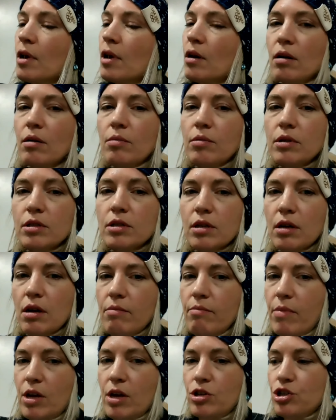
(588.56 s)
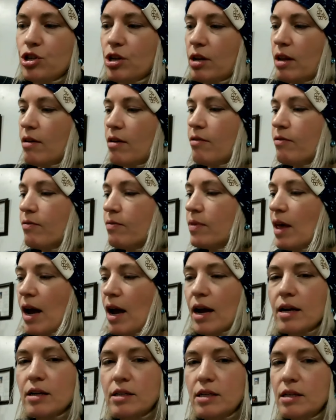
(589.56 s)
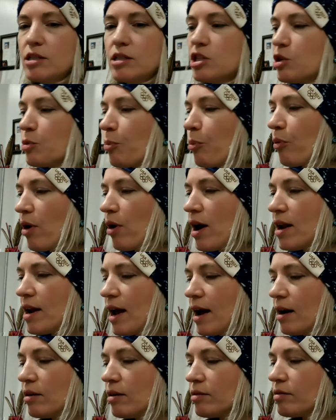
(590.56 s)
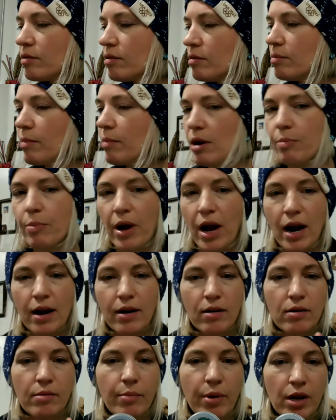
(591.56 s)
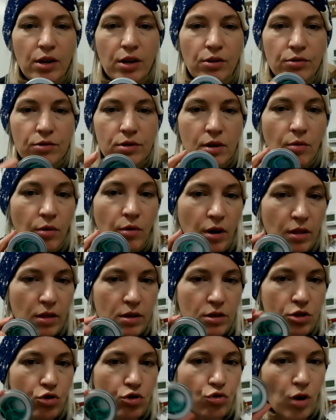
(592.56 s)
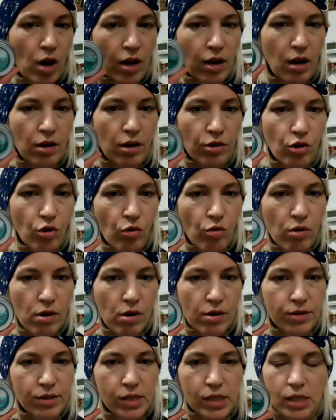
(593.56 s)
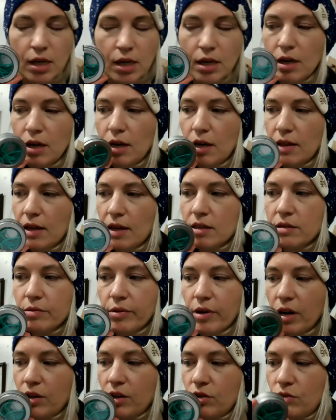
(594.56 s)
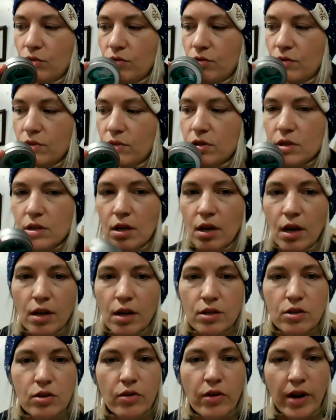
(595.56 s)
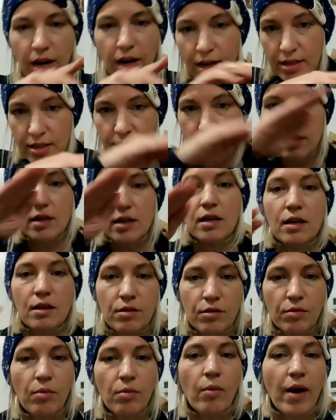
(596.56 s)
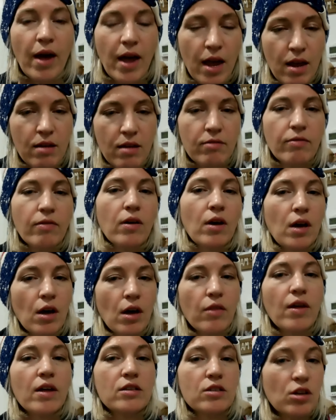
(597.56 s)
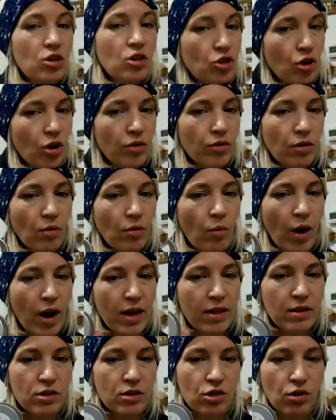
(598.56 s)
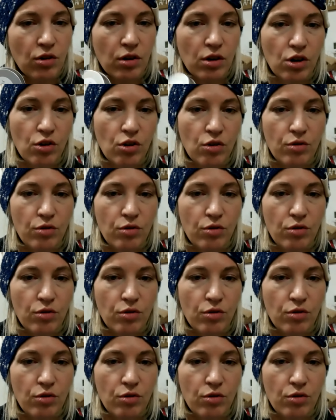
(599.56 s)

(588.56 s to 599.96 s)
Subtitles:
was going to mention that I did spread out my pattern by using one of these try-on cords. That's what I used so that I could see the wave. That's another way that you can